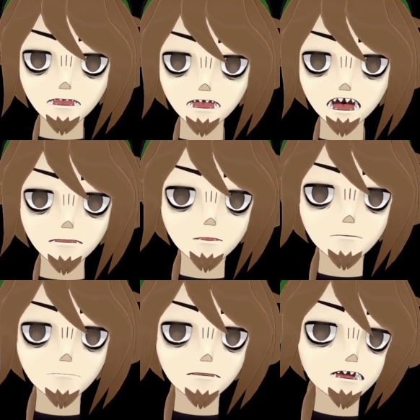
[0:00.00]
I don't
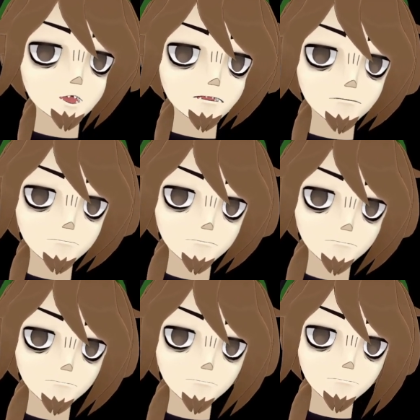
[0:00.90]
blame you.
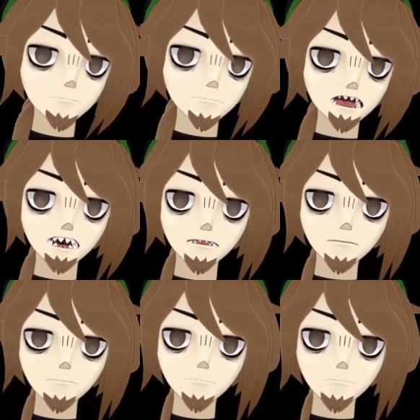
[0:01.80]
But
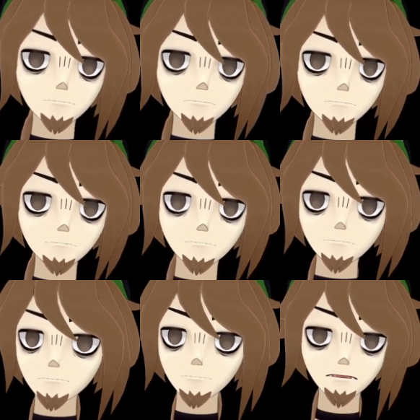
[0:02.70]
for those of you
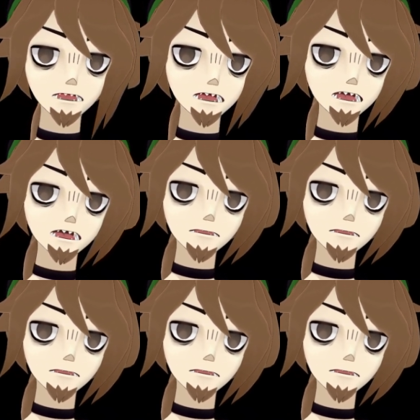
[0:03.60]
that did listen,